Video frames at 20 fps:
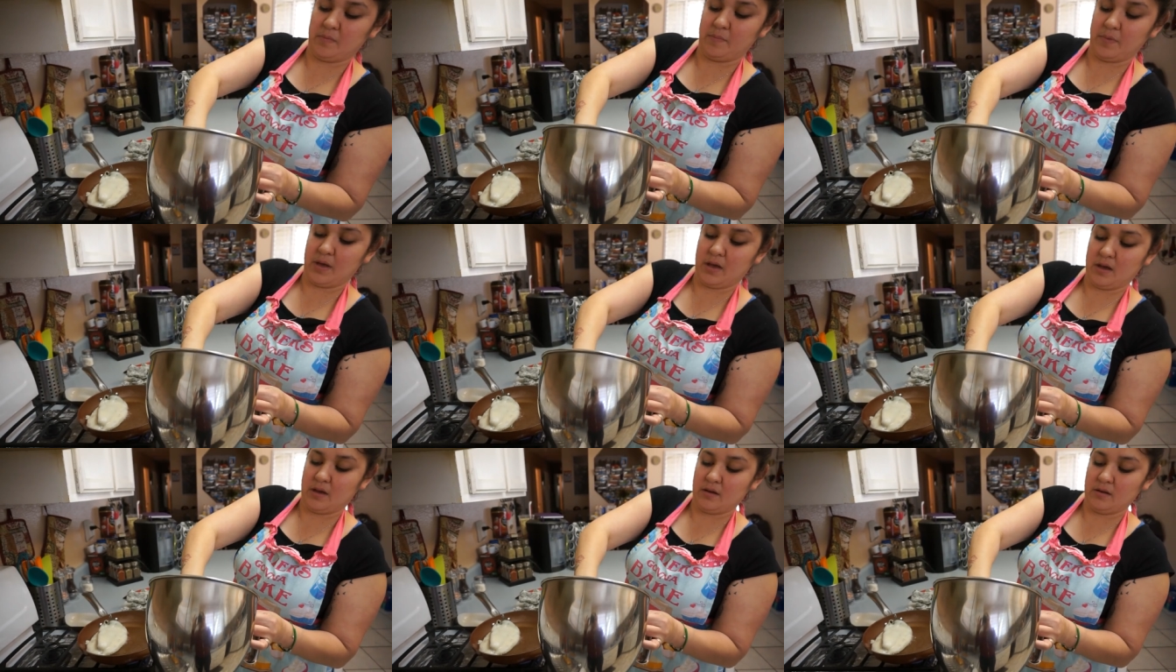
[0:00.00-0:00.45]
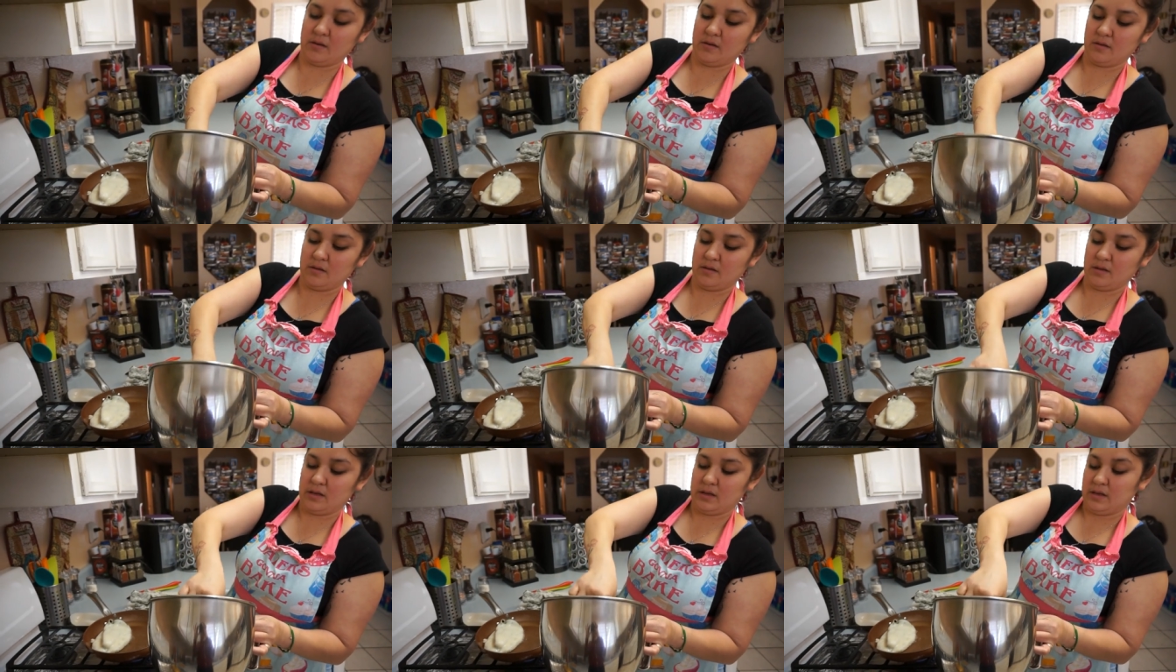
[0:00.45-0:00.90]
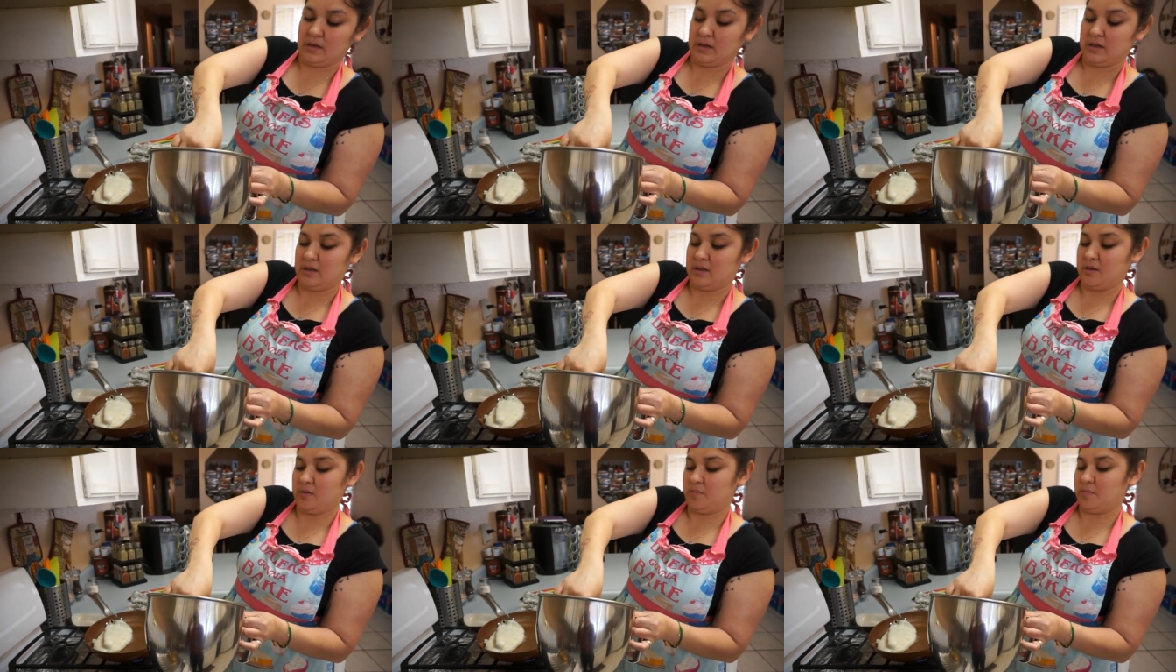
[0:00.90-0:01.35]
pan,
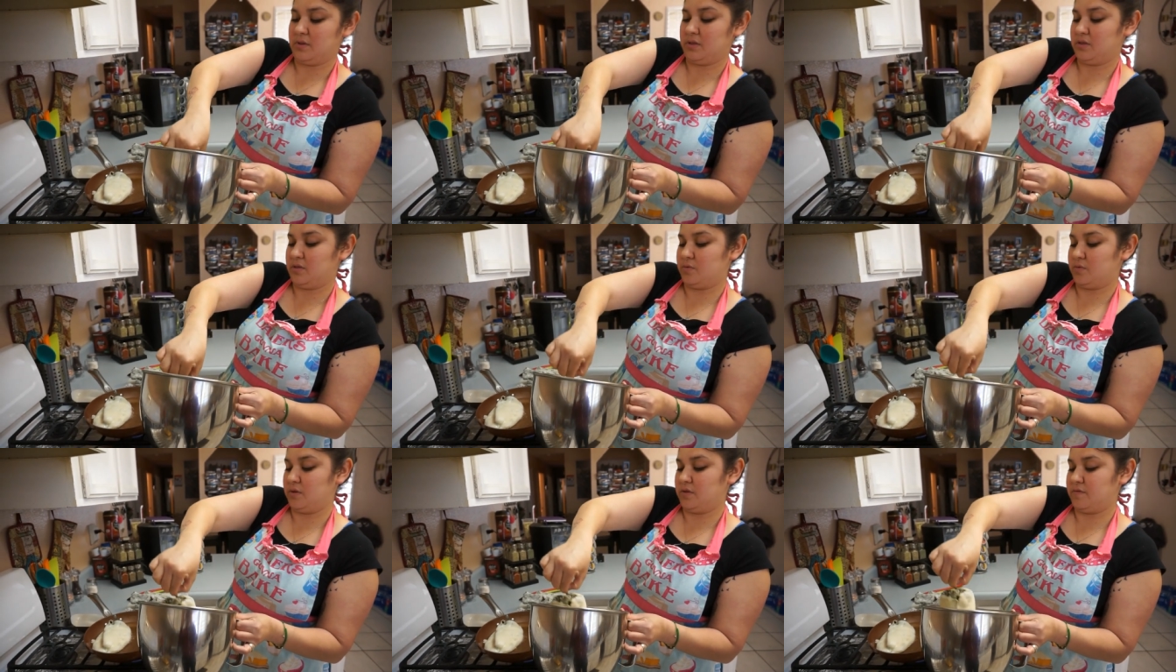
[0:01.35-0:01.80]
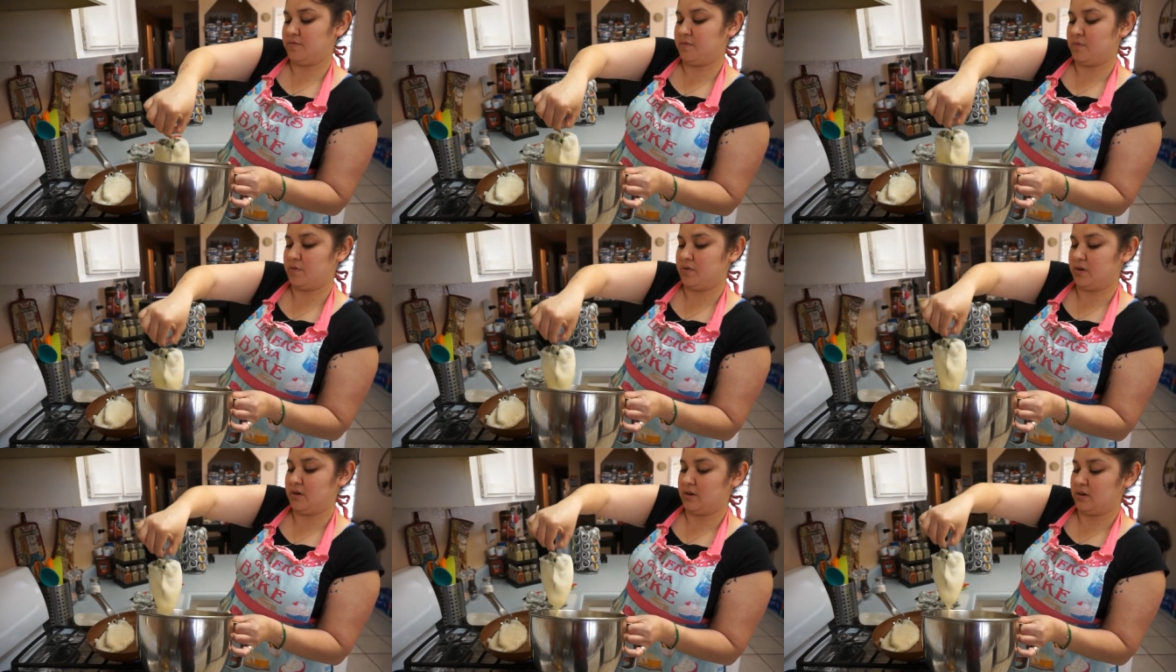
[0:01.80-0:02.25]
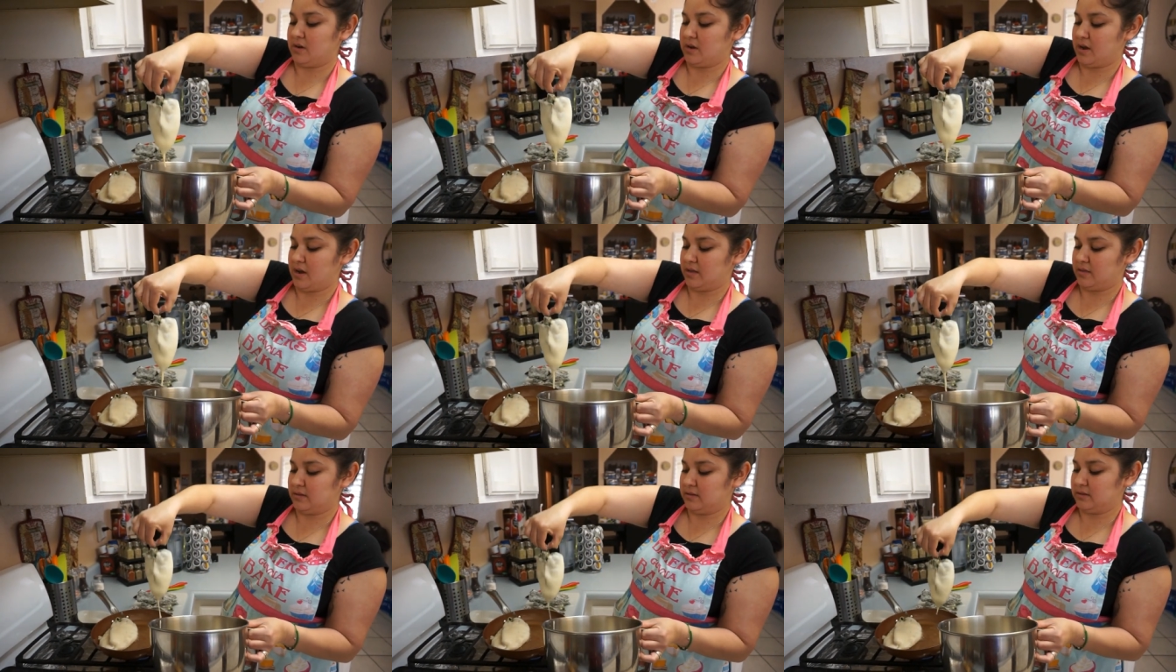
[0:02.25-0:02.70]
it'll be 3 or 4
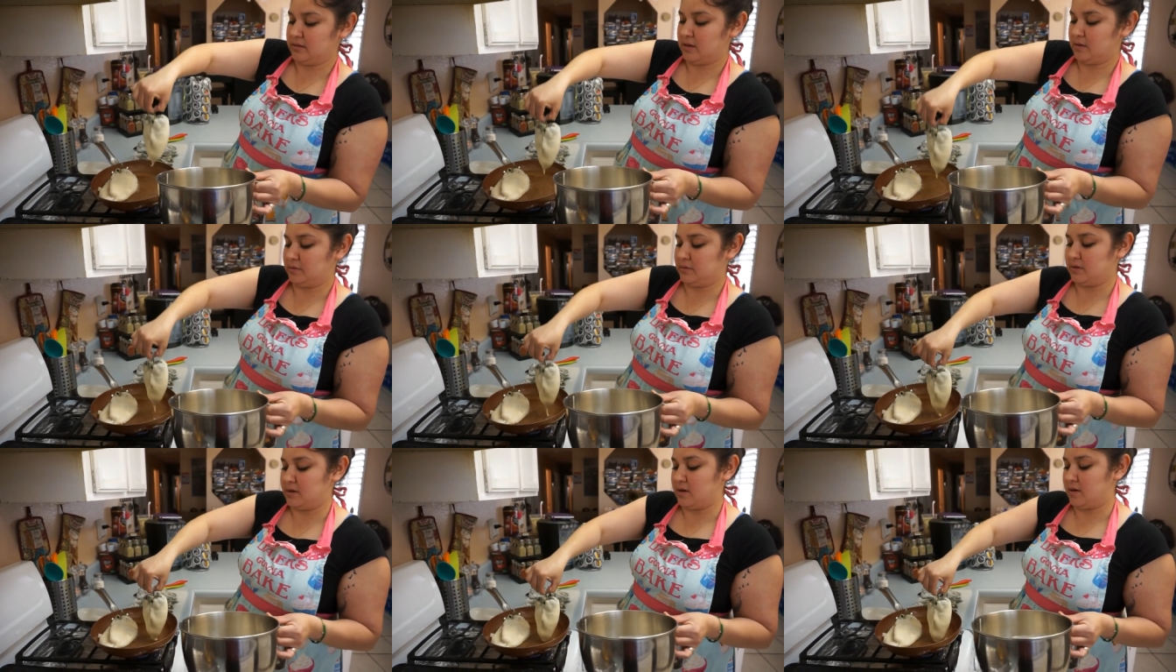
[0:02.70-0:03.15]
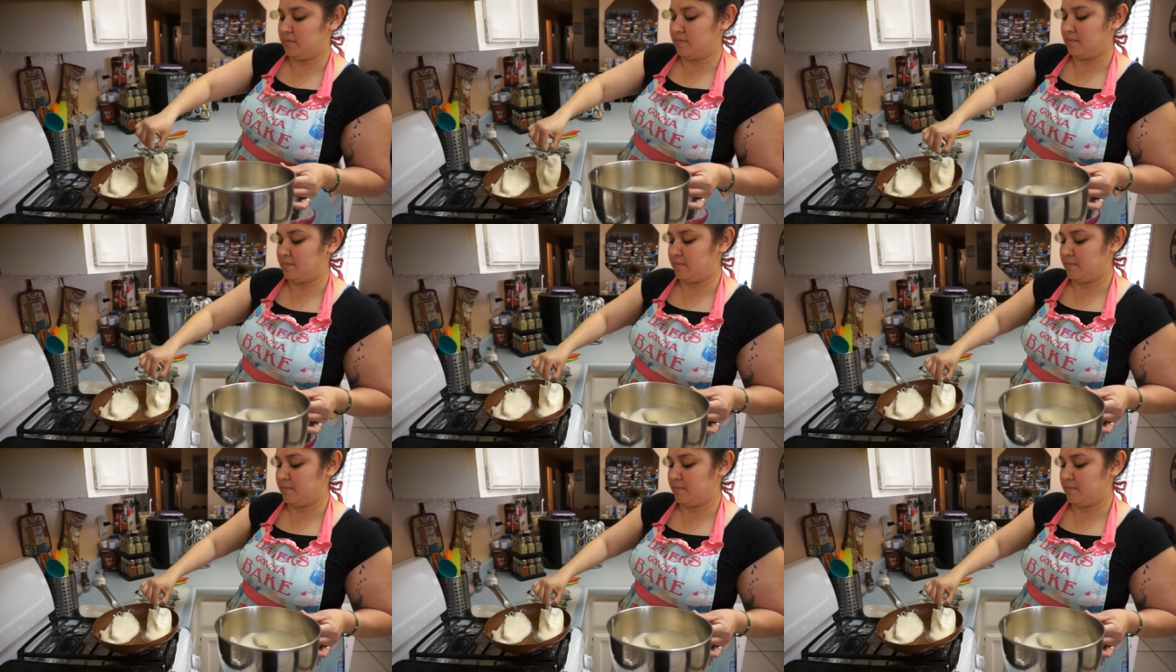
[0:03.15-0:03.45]
at the same time.